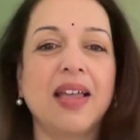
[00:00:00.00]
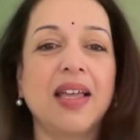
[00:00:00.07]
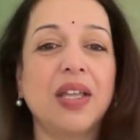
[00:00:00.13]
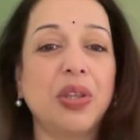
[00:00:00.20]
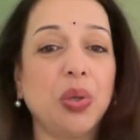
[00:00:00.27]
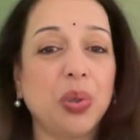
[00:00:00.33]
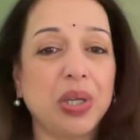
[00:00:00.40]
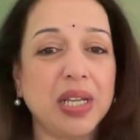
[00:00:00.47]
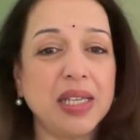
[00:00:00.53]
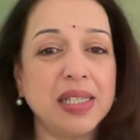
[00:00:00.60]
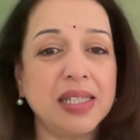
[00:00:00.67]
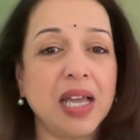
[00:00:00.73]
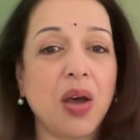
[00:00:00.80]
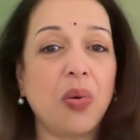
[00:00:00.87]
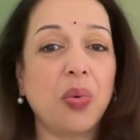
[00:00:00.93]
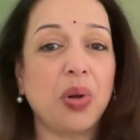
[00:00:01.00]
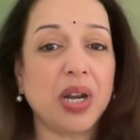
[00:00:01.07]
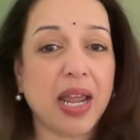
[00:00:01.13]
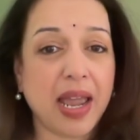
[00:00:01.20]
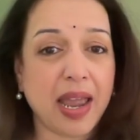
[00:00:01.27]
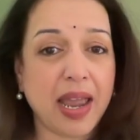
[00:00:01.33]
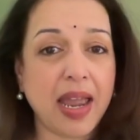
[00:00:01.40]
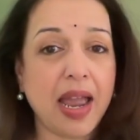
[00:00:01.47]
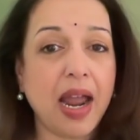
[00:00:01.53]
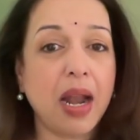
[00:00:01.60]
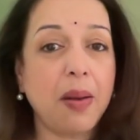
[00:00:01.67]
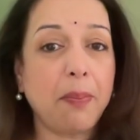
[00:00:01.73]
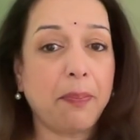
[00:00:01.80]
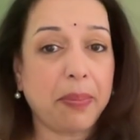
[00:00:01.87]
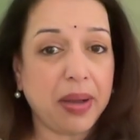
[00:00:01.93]
Notice how Re
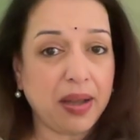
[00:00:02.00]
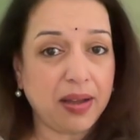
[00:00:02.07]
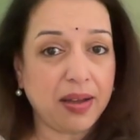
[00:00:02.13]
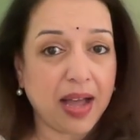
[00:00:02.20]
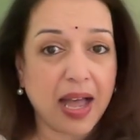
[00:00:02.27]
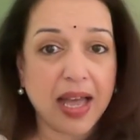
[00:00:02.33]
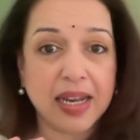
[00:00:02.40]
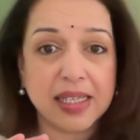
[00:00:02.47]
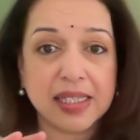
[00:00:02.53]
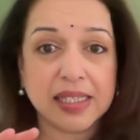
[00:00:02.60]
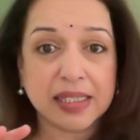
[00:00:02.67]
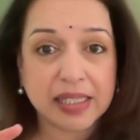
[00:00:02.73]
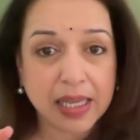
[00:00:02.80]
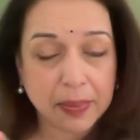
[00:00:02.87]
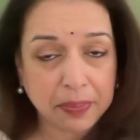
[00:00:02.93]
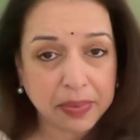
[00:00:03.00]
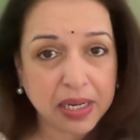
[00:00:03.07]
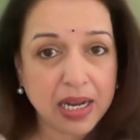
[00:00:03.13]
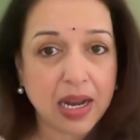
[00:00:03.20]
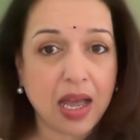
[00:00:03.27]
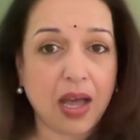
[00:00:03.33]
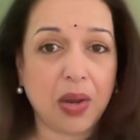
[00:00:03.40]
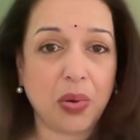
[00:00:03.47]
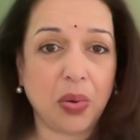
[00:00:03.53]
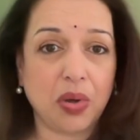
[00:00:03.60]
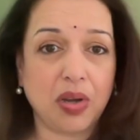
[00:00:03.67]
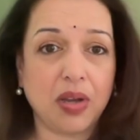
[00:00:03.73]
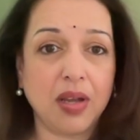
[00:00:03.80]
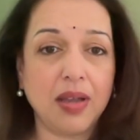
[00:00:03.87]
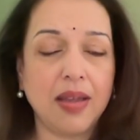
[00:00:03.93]
and Pa are skipped in
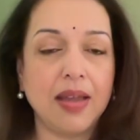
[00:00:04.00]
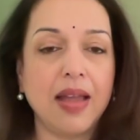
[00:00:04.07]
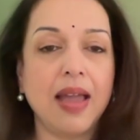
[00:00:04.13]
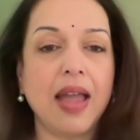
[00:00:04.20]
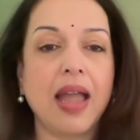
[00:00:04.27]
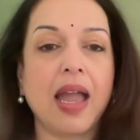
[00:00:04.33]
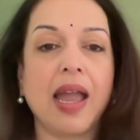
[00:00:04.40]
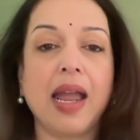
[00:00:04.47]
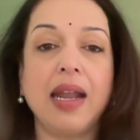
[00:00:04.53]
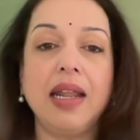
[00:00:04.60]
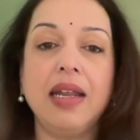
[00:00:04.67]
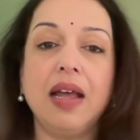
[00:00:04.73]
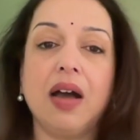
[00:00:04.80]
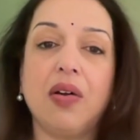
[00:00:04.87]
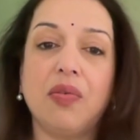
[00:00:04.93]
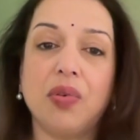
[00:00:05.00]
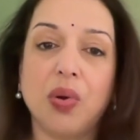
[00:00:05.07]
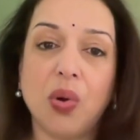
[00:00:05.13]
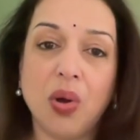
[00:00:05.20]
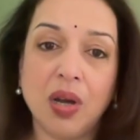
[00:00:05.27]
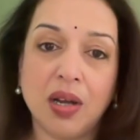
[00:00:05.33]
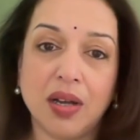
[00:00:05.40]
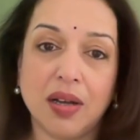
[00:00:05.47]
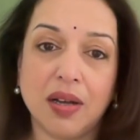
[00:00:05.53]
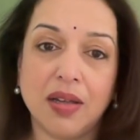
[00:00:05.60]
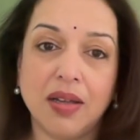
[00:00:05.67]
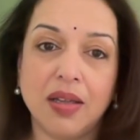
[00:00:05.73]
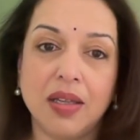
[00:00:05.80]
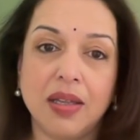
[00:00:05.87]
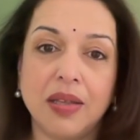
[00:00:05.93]
Aroha, and in Avroha,
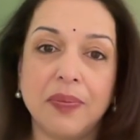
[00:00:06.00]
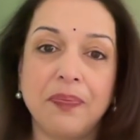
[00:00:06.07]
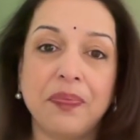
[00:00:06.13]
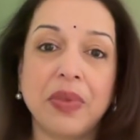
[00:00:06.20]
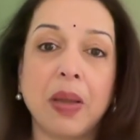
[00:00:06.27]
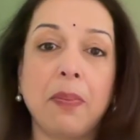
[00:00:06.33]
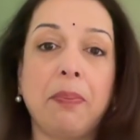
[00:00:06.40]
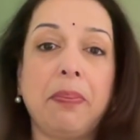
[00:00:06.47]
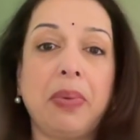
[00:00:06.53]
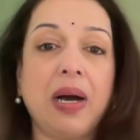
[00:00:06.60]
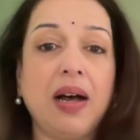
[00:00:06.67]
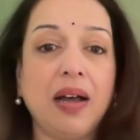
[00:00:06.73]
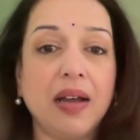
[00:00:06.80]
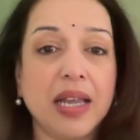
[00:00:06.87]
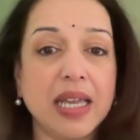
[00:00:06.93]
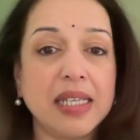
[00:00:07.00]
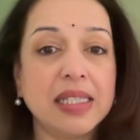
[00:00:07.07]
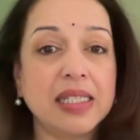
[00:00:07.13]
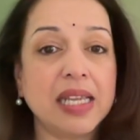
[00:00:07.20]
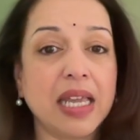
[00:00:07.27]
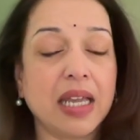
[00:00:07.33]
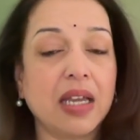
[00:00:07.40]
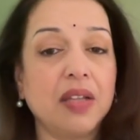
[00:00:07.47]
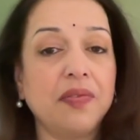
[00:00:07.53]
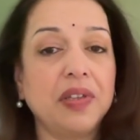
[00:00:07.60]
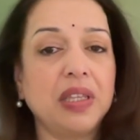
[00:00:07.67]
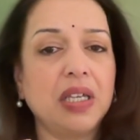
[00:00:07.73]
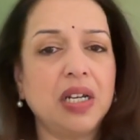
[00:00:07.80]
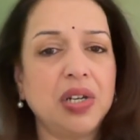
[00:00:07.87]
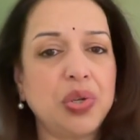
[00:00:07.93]
Pa is taken
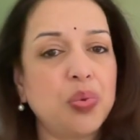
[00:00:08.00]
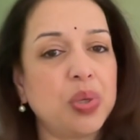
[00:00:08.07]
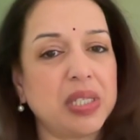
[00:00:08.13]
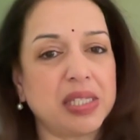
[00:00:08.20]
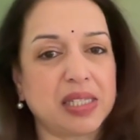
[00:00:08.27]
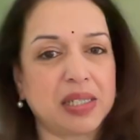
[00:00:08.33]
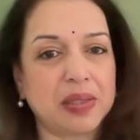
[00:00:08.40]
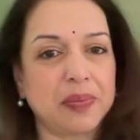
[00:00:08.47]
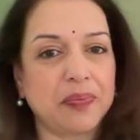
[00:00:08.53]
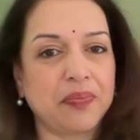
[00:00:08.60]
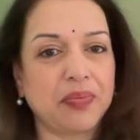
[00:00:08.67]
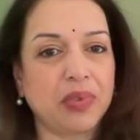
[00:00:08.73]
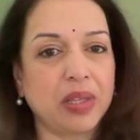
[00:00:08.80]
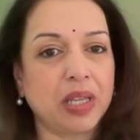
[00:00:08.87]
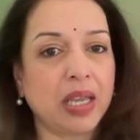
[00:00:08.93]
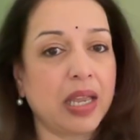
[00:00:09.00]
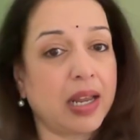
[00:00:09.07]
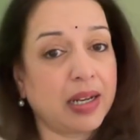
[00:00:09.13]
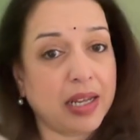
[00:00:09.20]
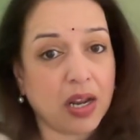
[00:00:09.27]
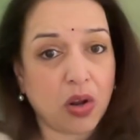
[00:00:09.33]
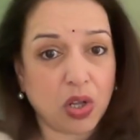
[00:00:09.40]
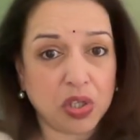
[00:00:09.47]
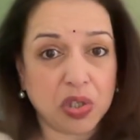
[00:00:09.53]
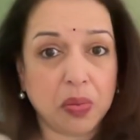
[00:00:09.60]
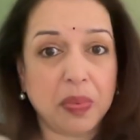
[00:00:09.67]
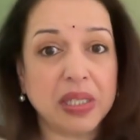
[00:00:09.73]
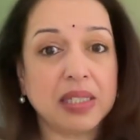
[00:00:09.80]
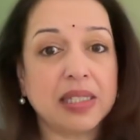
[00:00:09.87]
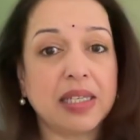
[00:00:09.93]
with a twist. It can also
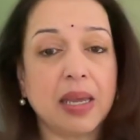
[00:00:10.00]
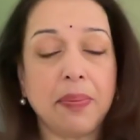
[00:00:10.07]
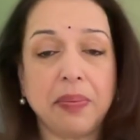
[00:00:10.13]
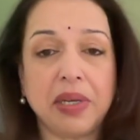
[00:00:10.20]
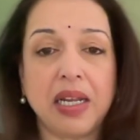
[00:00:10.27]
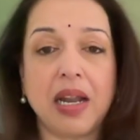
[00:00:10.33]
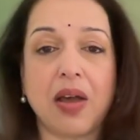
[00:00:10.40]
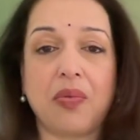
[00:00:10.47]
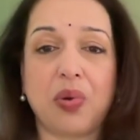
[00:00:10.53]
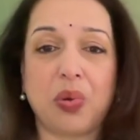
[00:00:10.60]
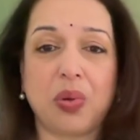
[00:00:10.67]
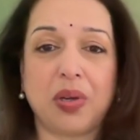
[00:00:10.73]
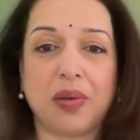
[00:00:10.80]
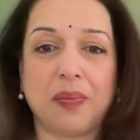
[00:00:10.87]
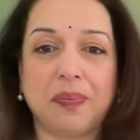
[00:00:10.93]
be skipped in Avroha.